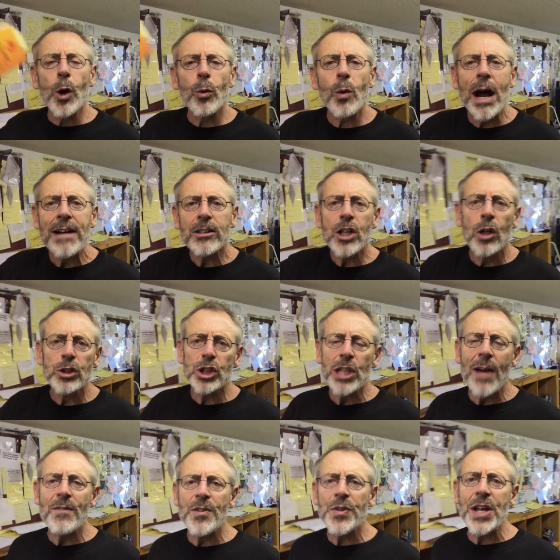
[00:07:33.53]
write those
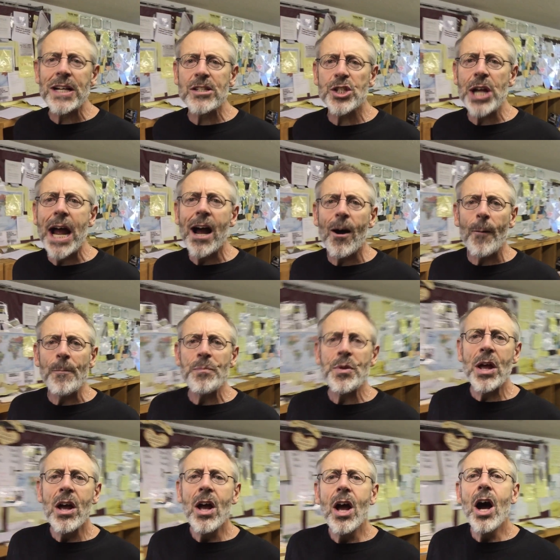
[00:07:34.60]
7 things down.
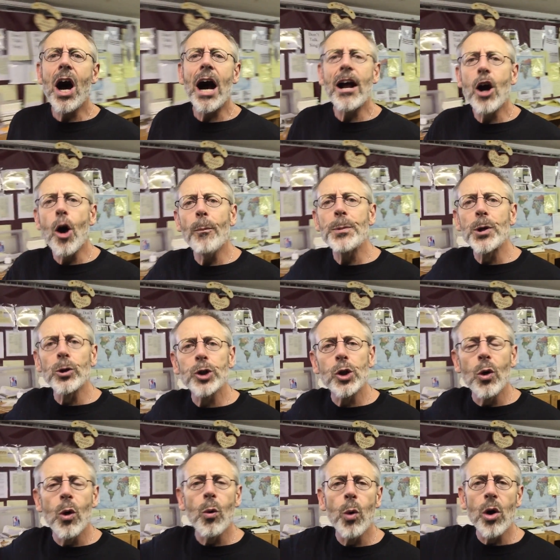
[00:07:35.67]
I hope you'll do
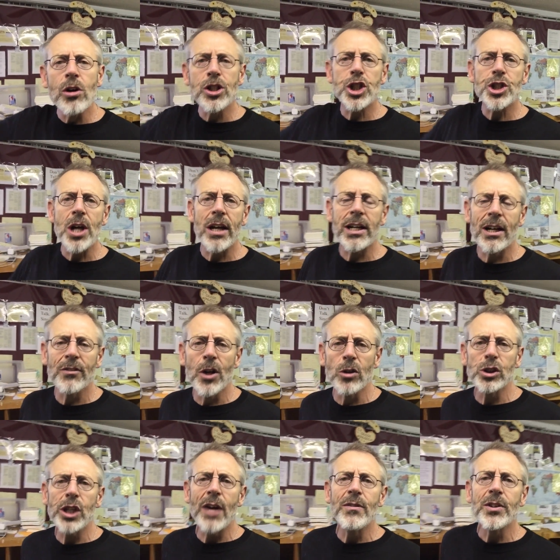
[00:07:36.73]
a word study on
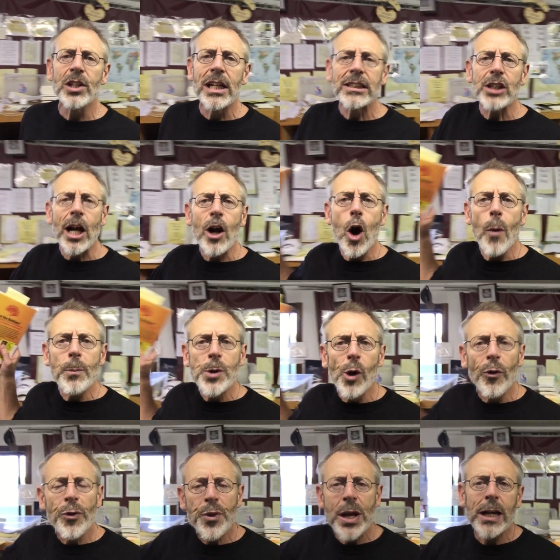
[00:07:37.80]
those 7 things. I hope
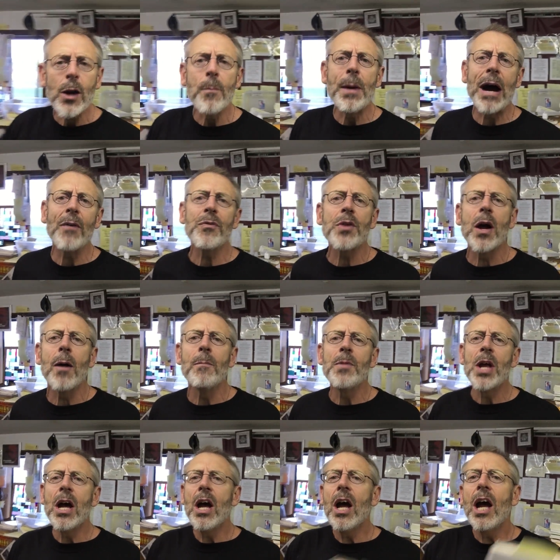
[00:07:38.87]
you'll think about them.
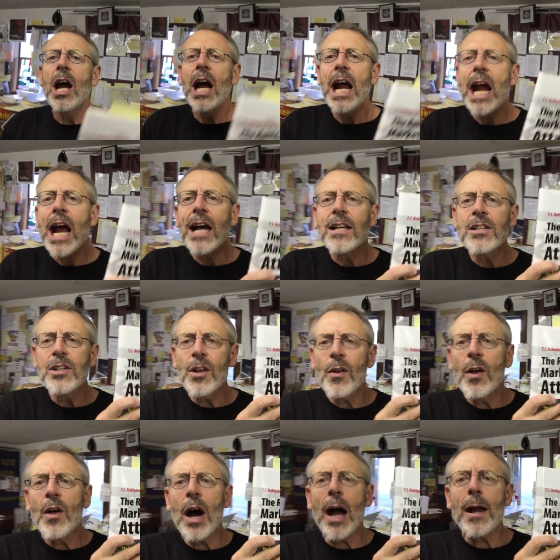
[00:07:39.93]
And
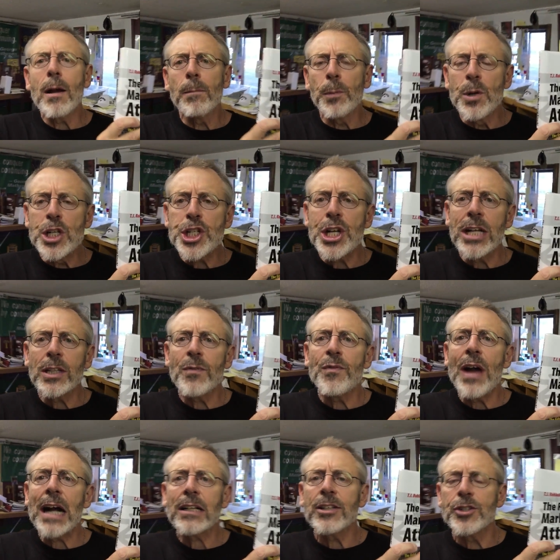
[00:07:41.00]
I appreciate the
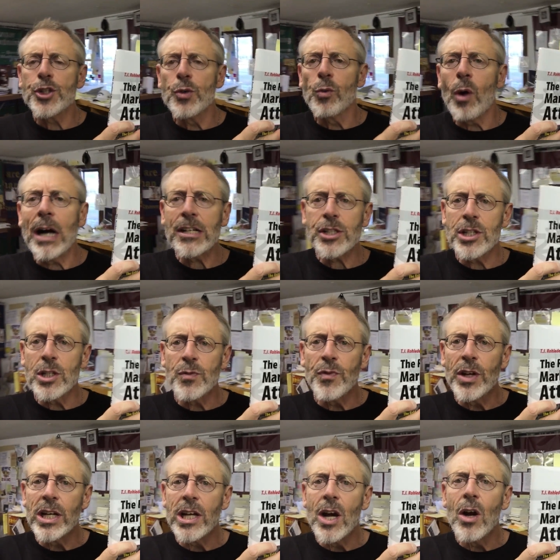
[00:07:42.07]
fact that you watched this
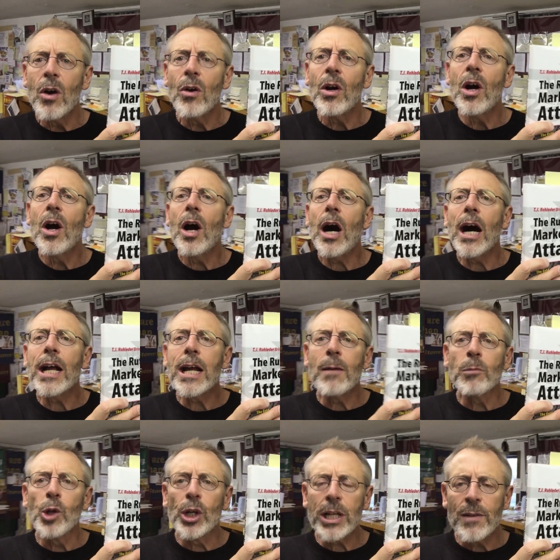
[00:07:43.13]
video. I
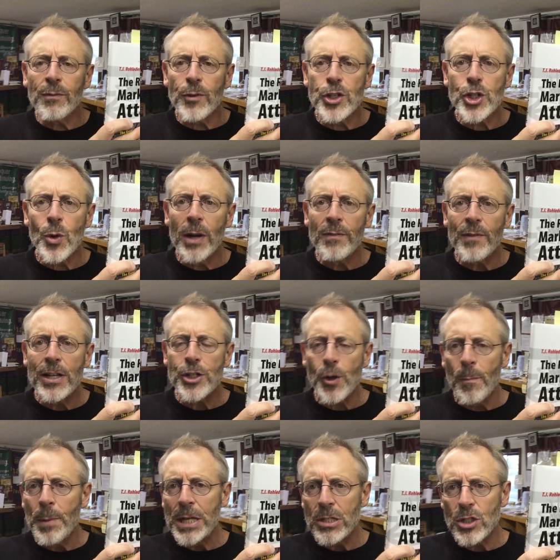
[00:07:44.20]
am looking for joint venture
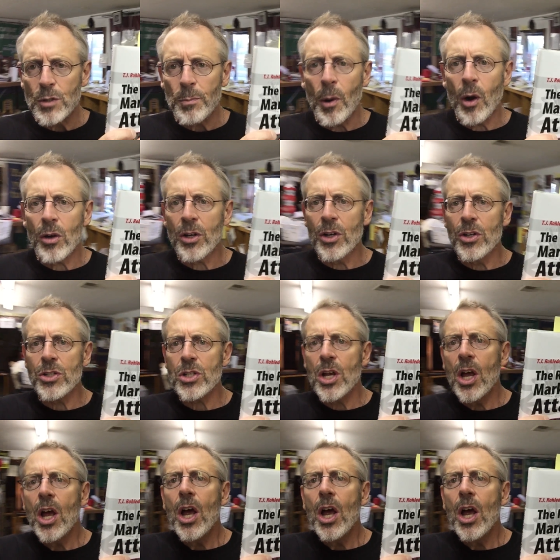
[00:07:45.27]
business partners.